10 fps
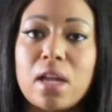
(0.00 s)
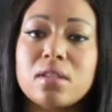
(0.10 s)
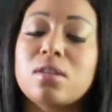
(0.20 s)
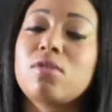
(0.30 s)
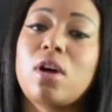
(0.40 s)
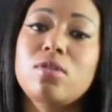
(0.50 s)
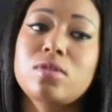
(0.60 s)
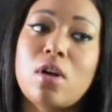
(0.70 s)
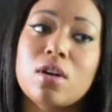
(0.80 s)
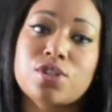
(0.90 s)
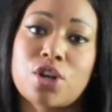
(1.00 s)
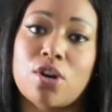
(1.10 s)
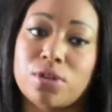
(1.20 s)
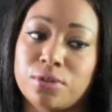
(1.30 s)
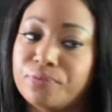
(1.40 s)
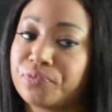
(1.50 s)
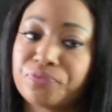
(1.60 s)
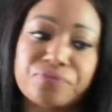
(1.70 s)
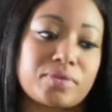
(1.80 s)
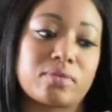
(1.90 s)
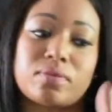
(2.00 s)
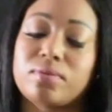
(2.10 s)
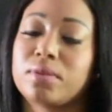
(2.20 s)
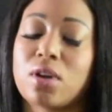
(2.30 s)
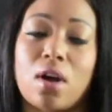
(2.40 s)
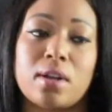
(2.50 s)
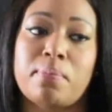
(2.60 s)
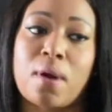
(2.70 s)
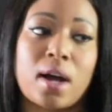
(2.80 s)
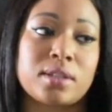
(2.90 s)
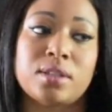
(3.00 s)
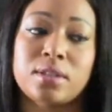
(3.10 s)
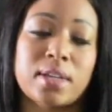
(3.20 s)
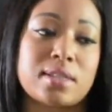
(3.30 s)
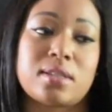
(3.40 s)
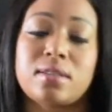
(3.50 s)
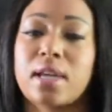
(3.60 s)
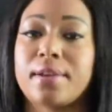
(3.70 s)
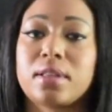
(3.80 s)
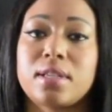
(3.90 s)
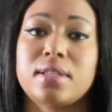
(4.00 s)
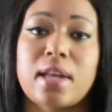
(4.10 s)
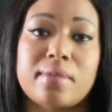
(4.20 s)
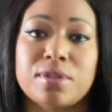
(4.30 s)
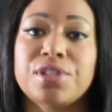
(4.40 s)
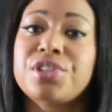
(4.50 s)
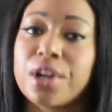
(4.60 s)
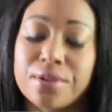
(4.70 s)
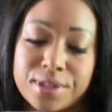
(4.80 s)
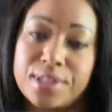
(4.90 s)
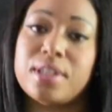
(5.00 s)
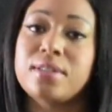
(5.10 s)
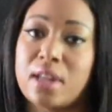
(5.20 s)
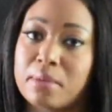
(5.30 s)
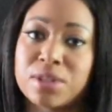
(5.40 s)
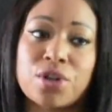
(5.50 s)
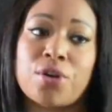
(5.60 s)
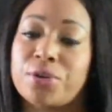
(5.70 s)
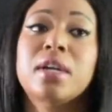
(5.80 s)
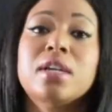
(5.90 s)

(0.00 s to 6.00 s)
So Ghost calls Turtle Colin Proctor, that's technically his name on the show. His, his name is Turtle.